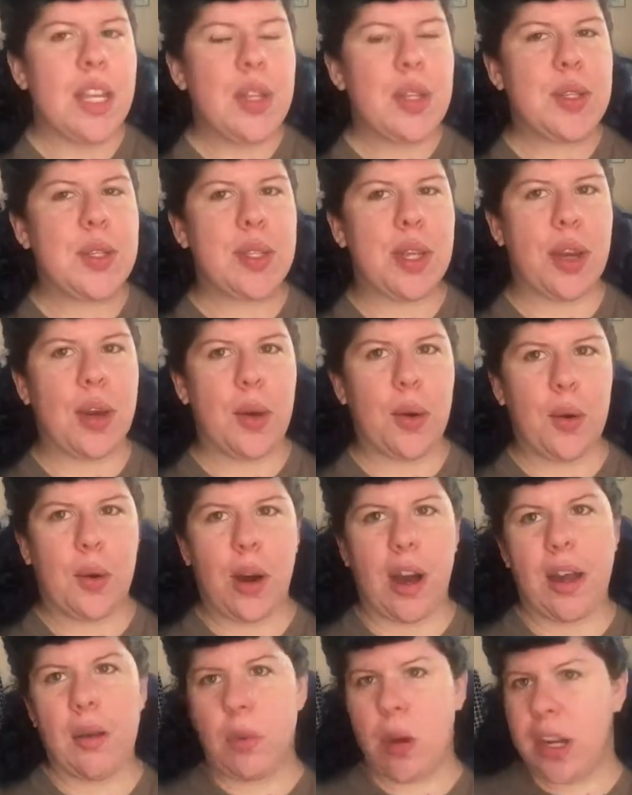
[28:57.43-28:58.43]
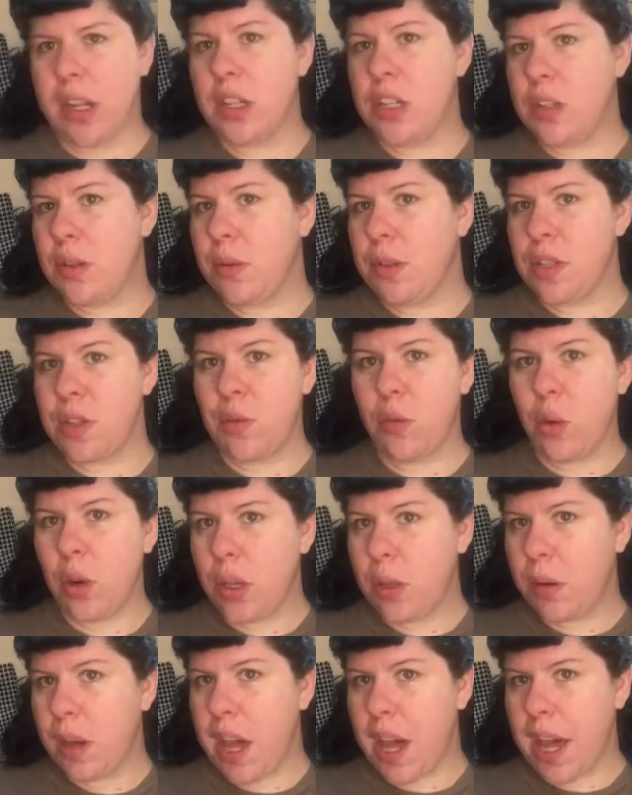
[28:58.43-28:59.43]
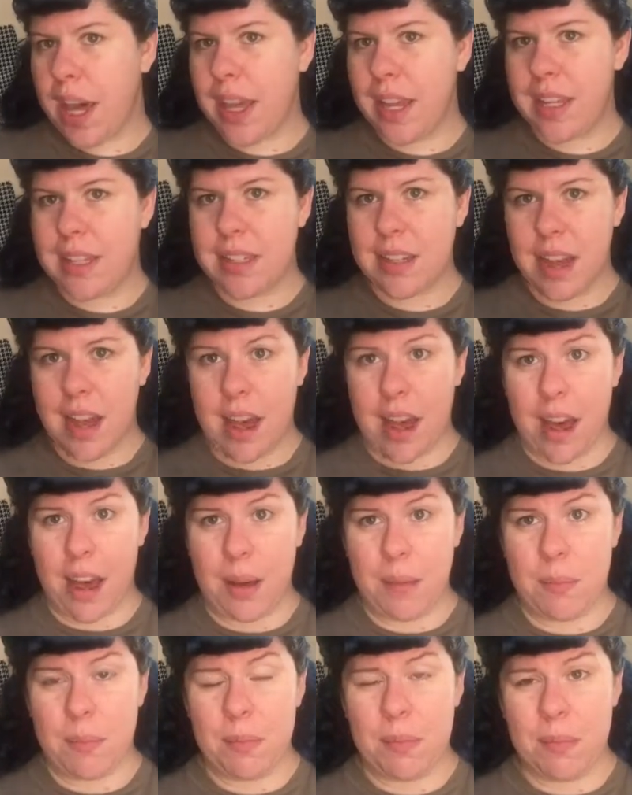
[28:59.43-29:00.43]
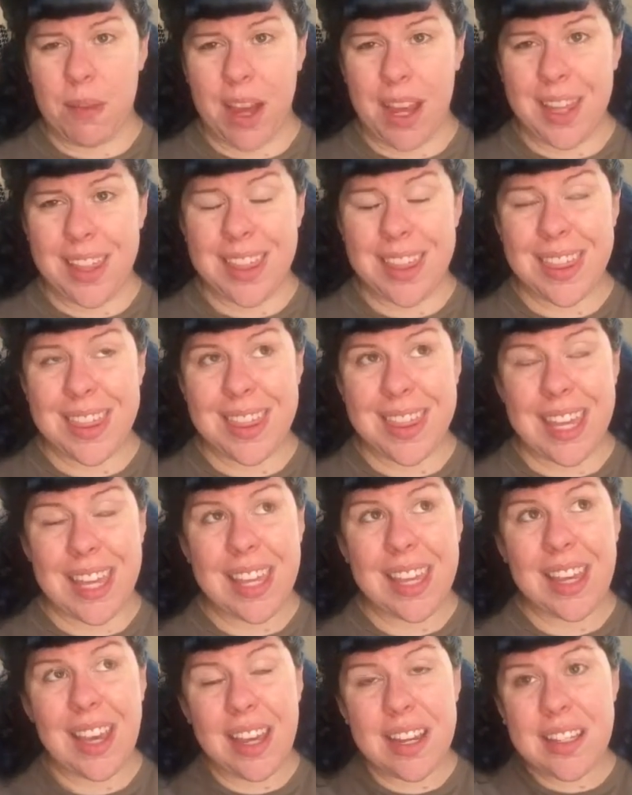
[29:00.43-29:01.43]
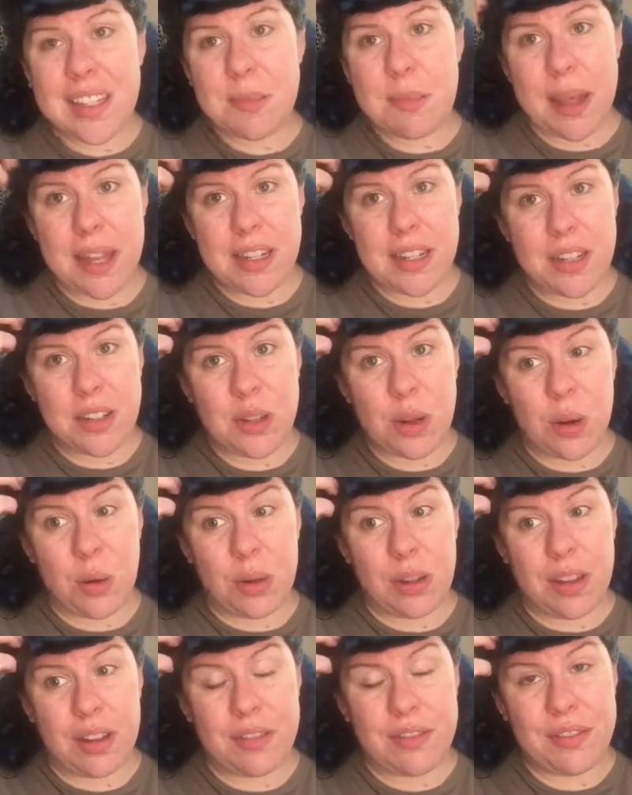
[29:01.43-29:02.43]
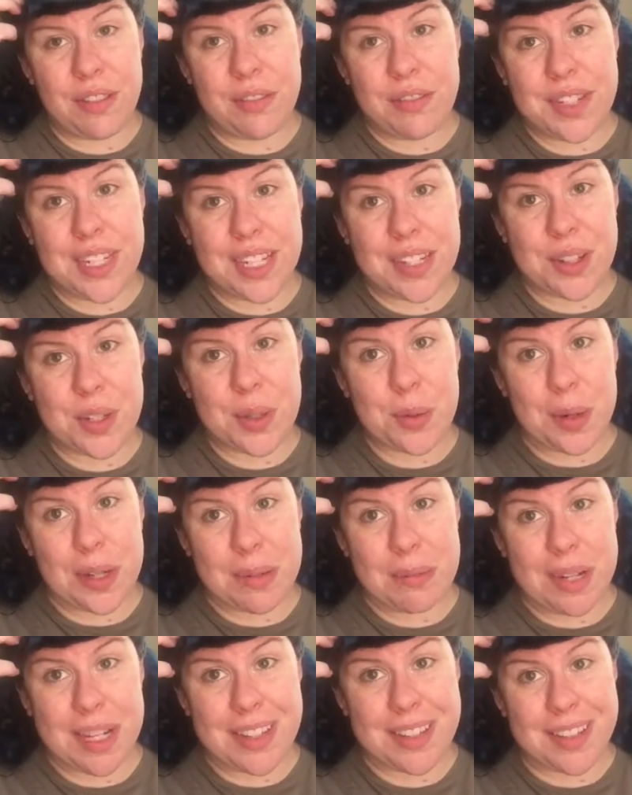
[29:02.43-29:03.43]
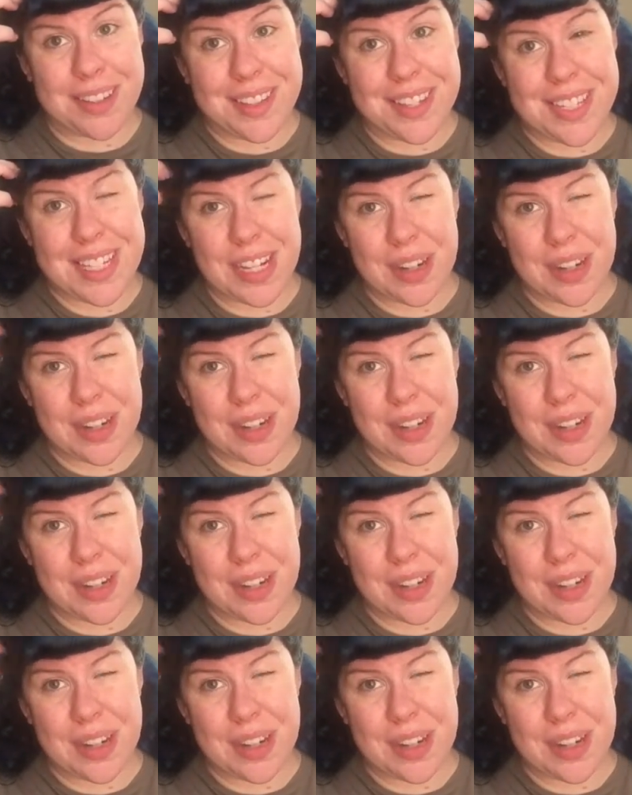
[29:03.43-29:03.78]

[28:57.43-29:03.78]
So I wanted to do this for you guys. I think I spent a total of 15 to 20 minutes on this